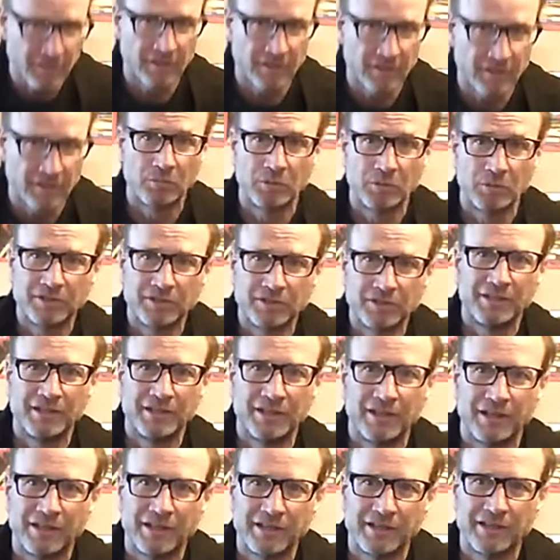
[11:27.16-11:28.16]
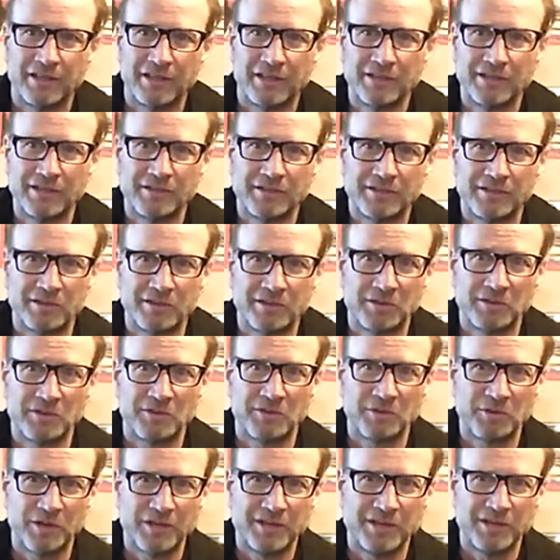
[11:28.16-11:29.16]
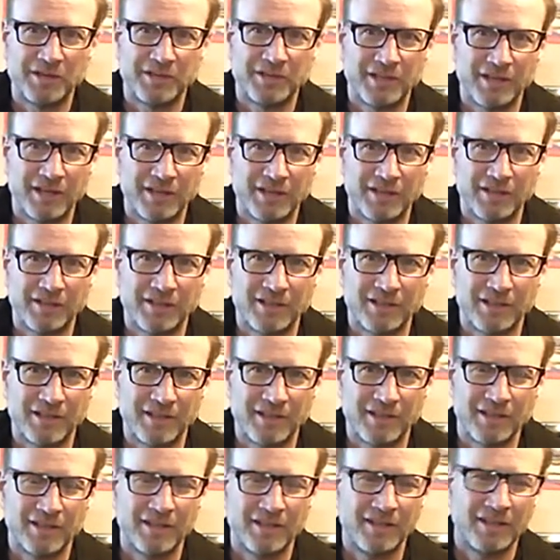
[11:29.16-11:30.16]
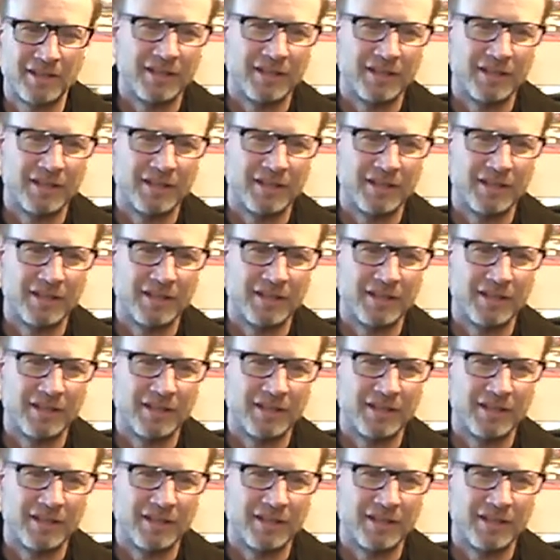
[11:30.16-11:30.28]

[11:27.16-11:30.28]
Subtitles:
which seat height is the right seat height. And